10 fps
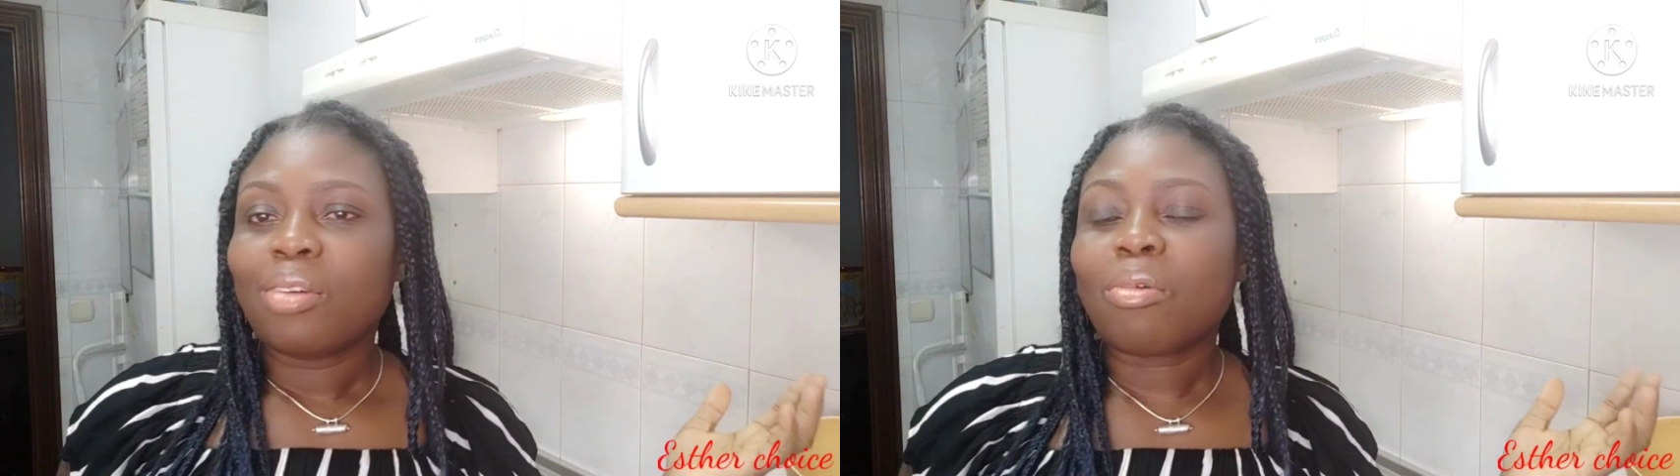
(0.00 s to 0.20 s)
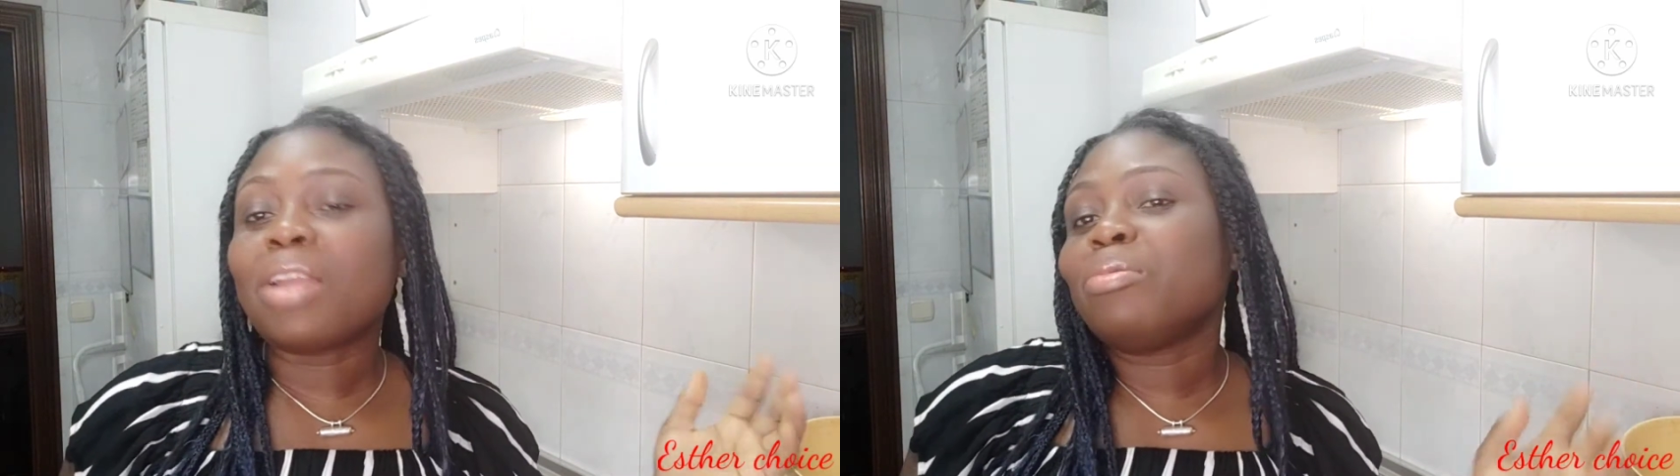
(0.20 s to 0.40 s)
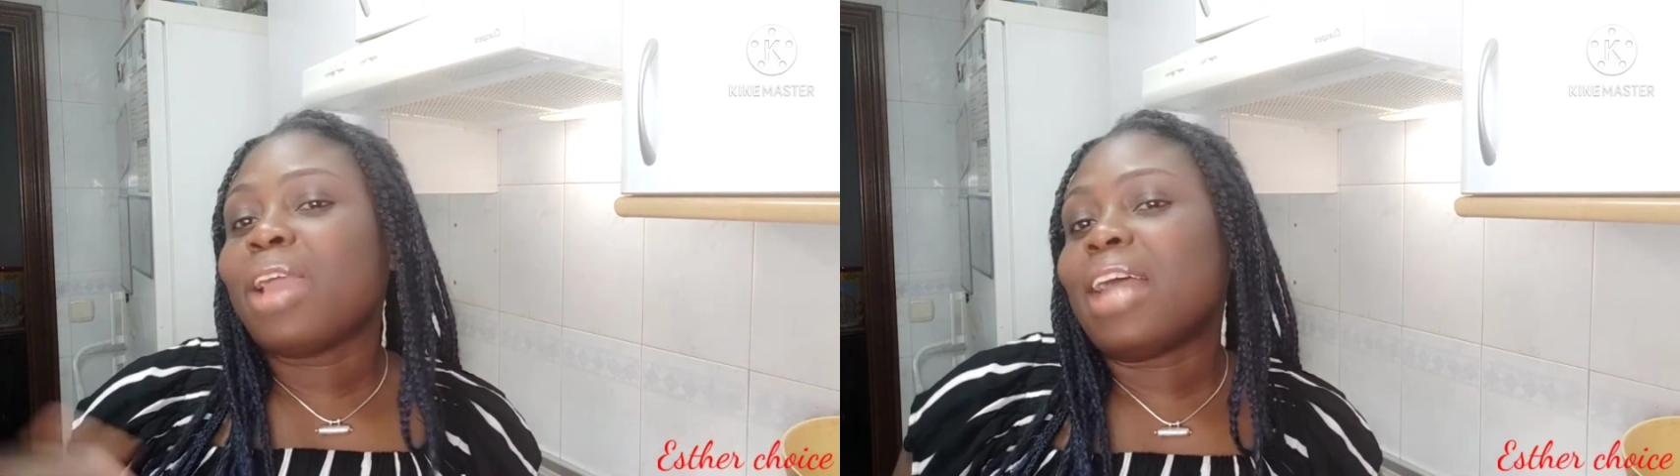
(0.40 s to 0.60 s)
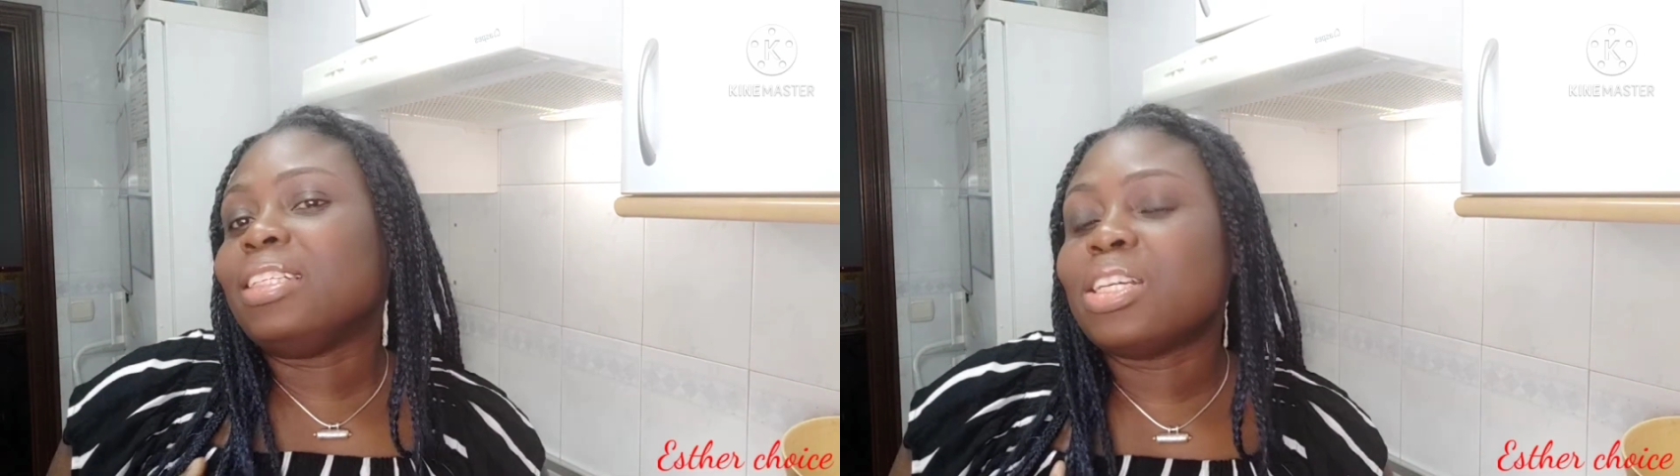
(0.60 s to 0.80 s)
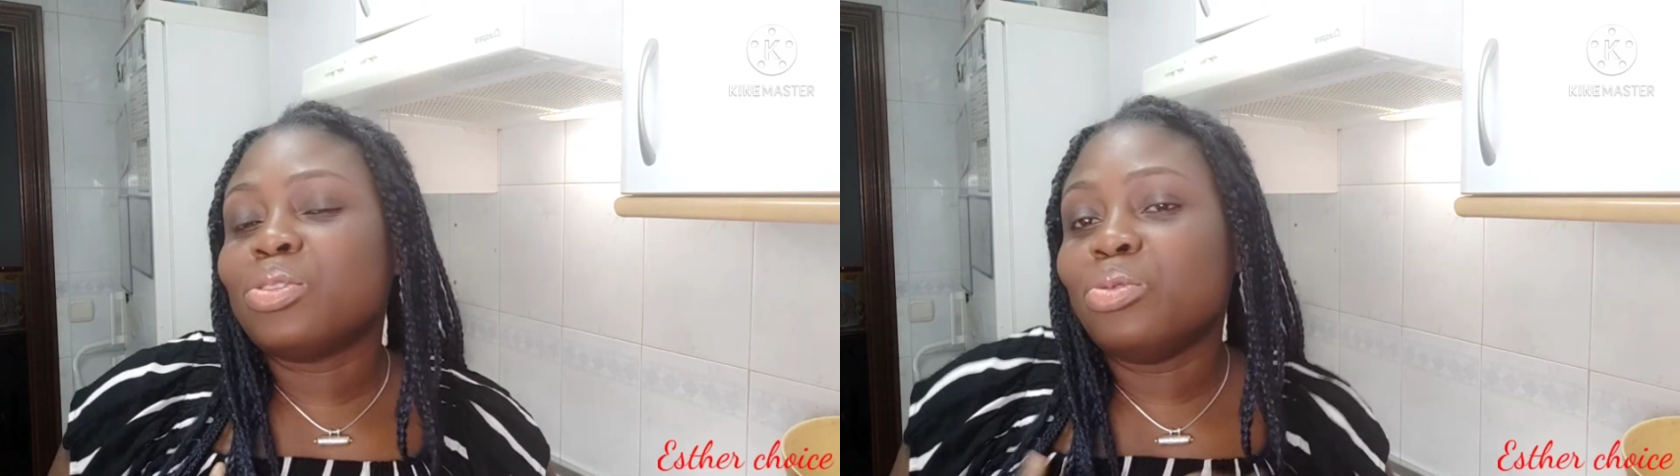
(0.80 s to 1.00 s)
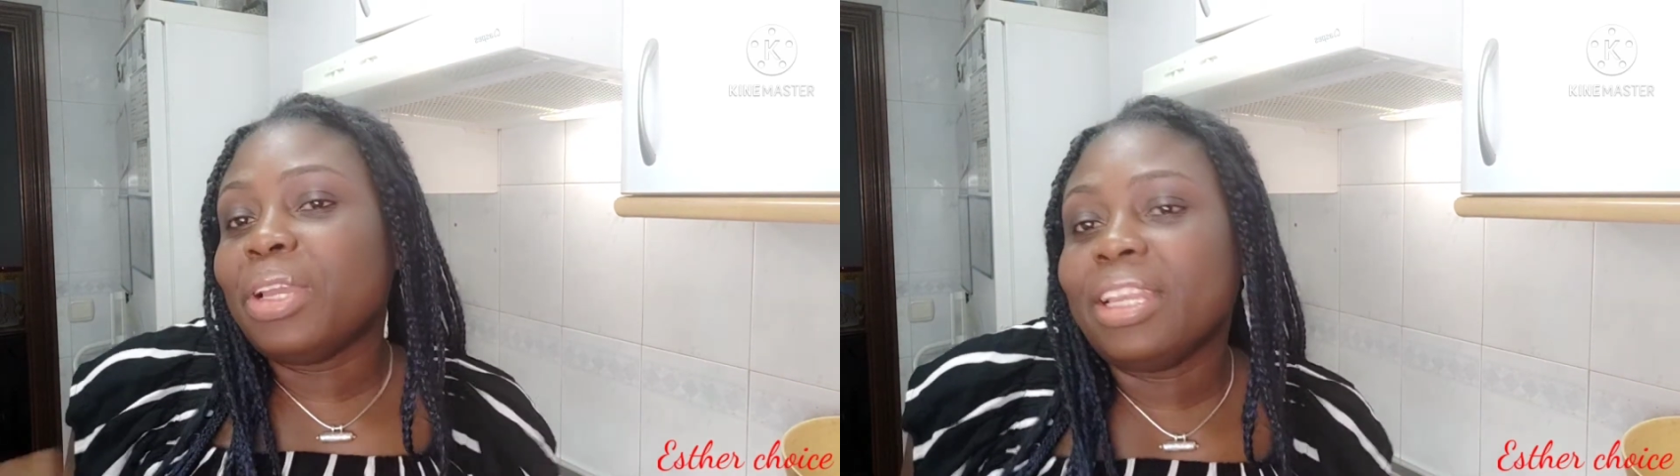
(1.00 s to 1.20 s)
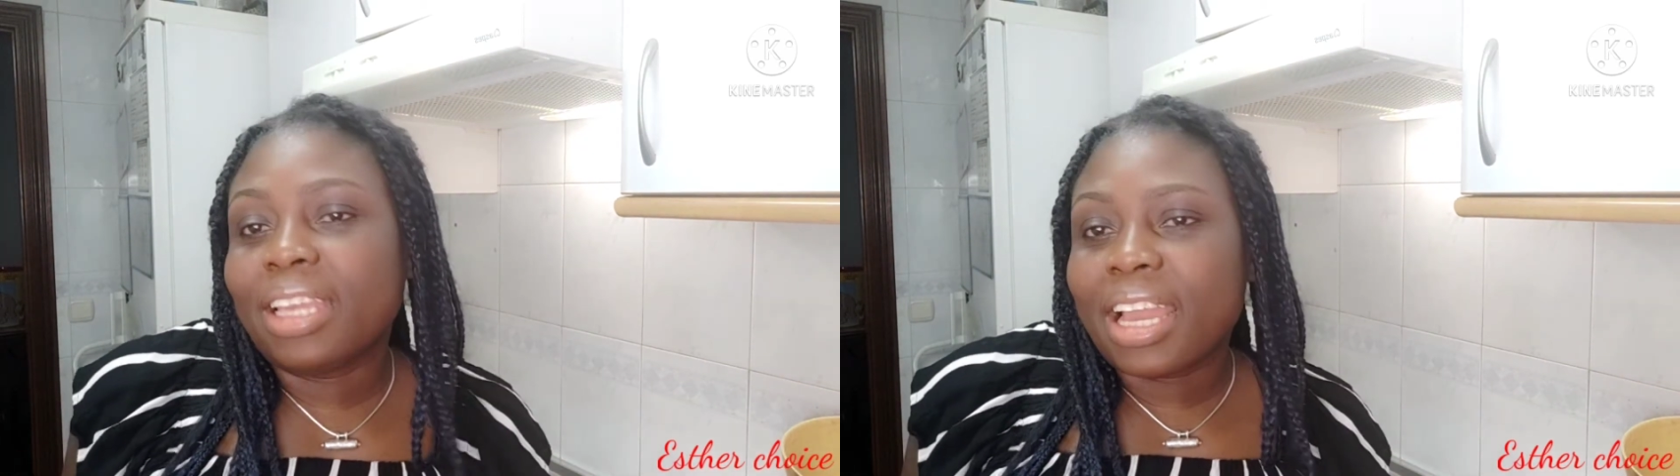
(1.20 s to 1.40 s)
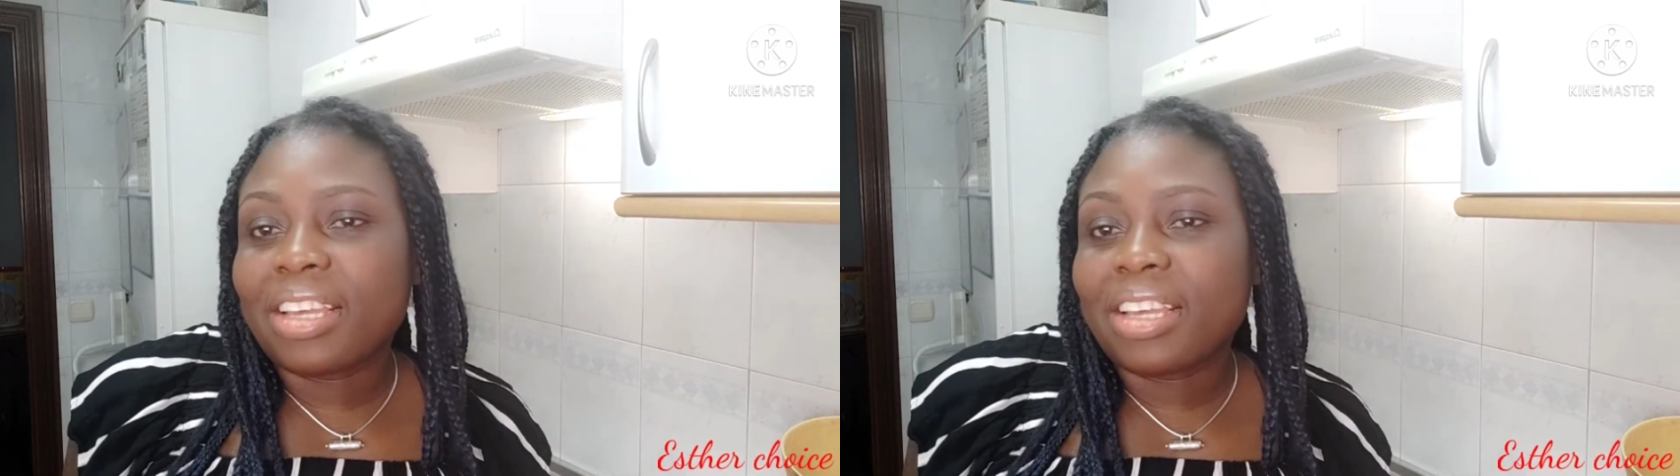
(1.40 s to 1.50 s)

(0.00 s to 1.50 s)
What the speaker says: What we are just doing here